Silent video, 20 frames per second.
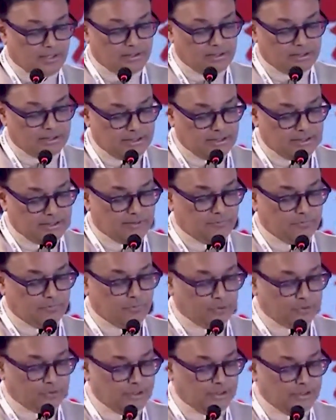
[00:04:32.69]
This is the
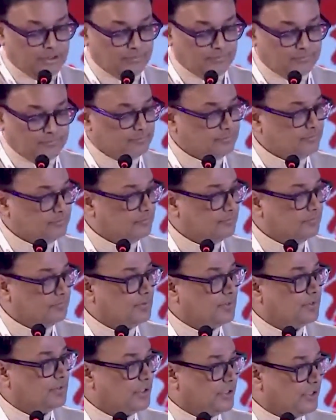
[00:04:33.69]
fourth D,
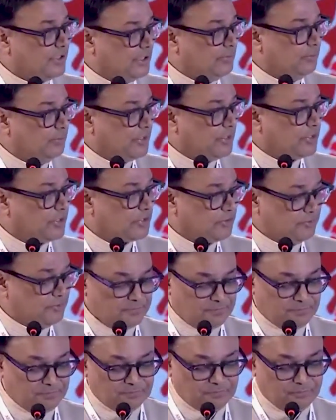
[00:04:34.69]
the
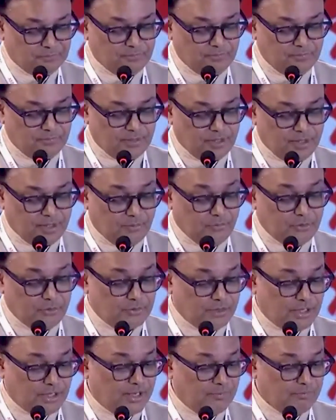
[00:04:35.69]
delimitation,
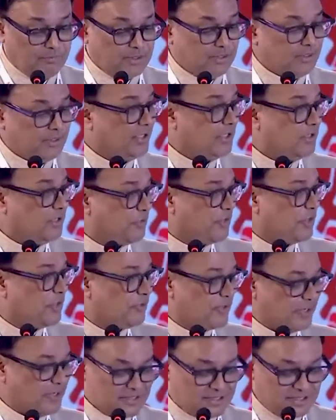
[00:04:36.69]
which will happen in
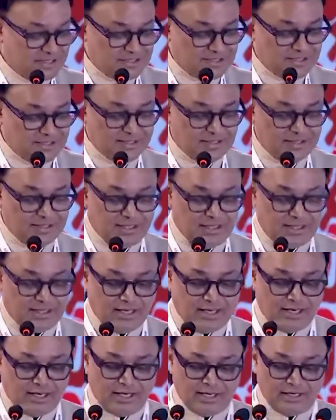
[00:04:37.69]
2026,
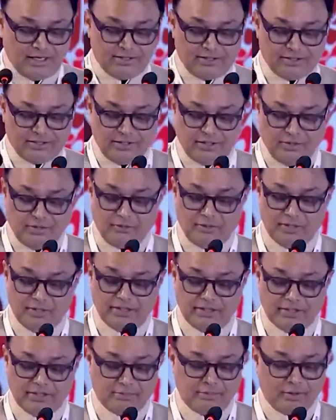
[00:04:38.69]
and we'll
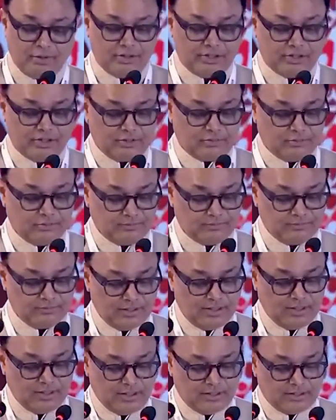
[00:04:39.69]
hear about it too.
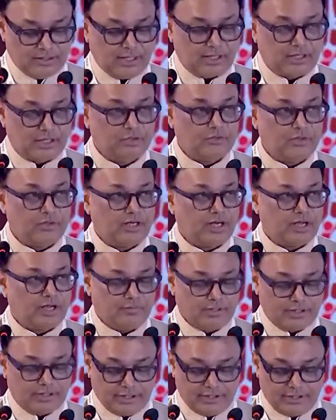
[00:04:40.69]
Thank you, and
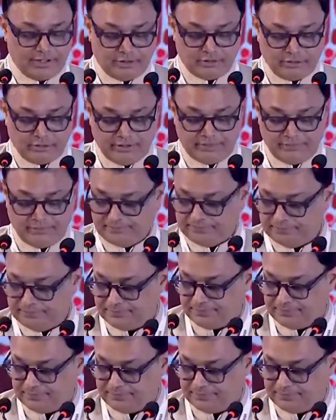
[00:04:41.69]
have a great day today.